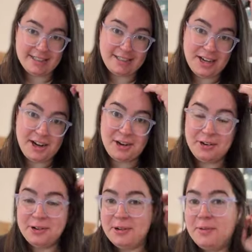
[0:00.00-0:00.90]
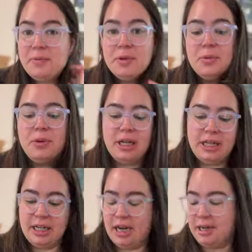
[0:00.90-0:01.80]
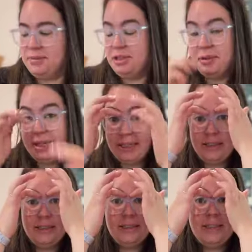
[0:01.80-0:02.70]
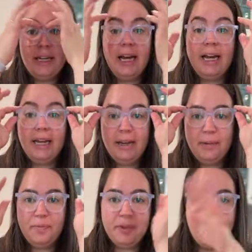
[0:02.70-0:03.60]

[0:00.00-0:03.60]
so what I'm doing today